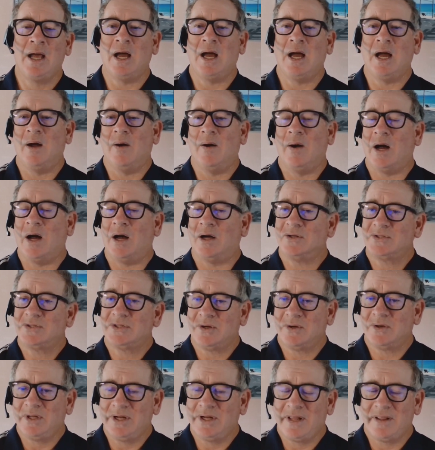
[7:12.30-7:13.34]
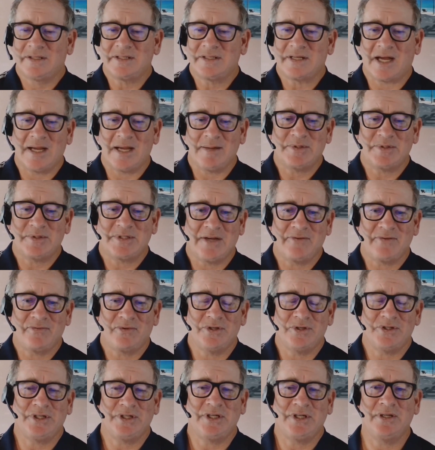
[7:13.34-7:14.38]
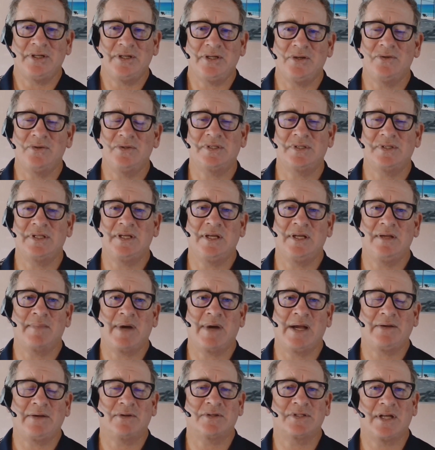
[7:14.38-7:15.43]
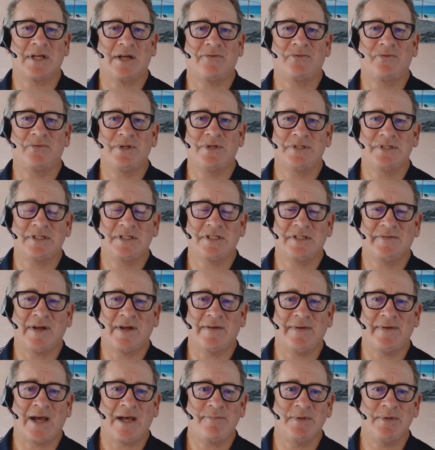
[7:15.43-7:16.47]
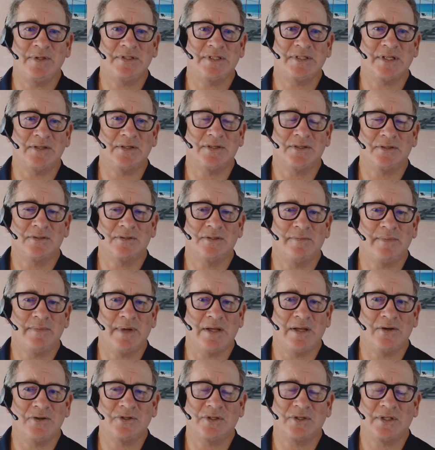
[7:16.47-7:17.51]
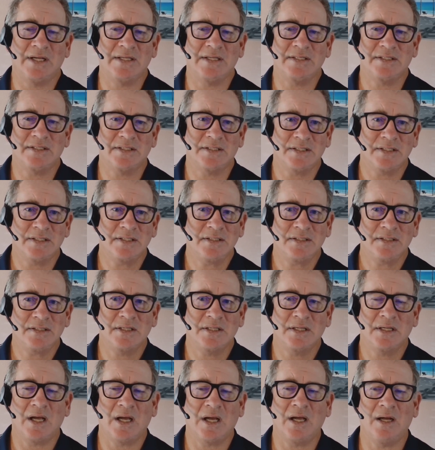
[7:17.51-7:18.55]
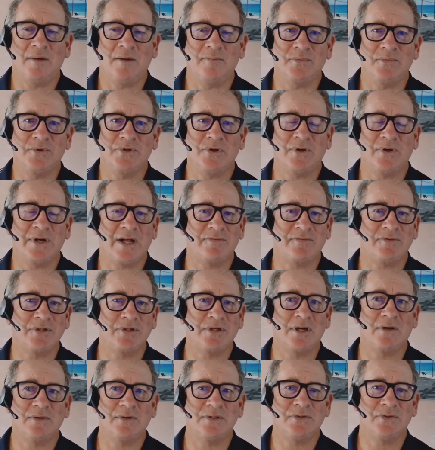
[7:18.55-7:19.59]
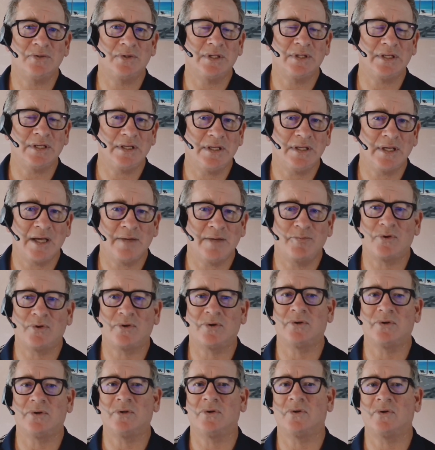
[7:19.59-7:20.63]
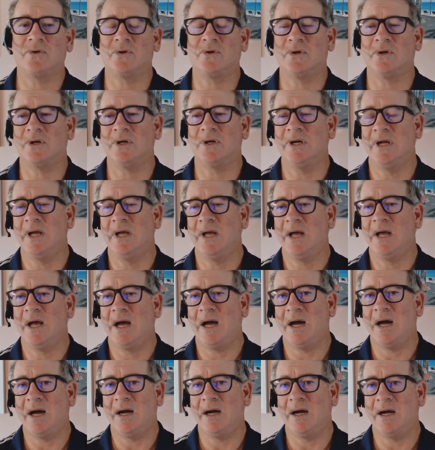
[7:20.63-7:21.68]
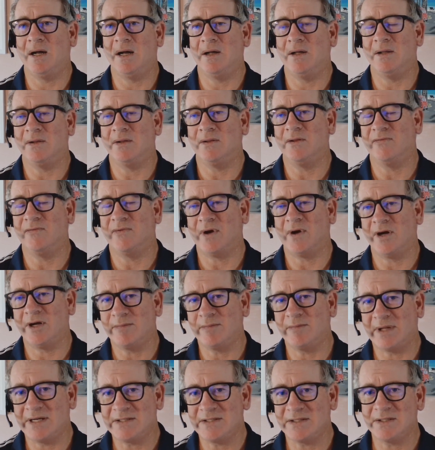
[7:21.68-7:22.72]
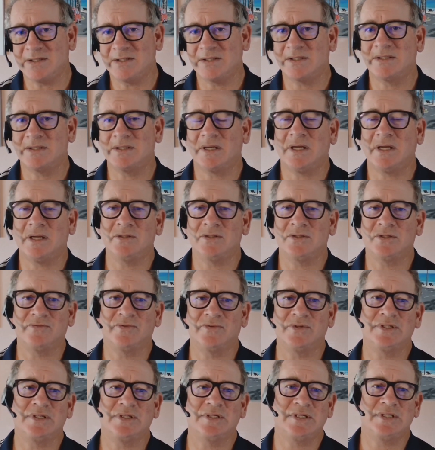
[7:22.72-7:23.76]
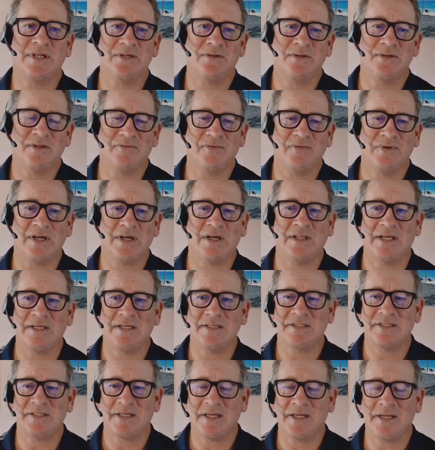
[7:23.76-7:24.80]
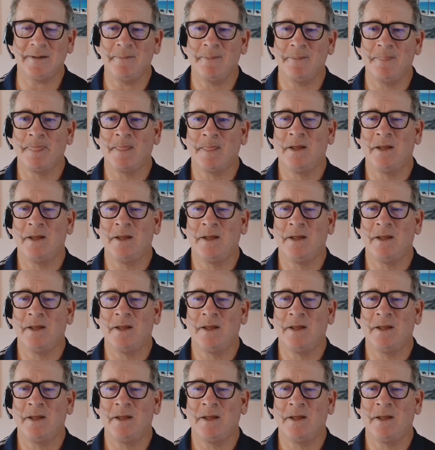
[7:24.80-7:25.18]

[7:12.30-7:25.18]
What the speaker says: Also, another time saver is you get to use the Microsoft 365 Admin Center to manage your licenses. Don't have to go into the EA portal or the Volume License Services Center, the VLSC.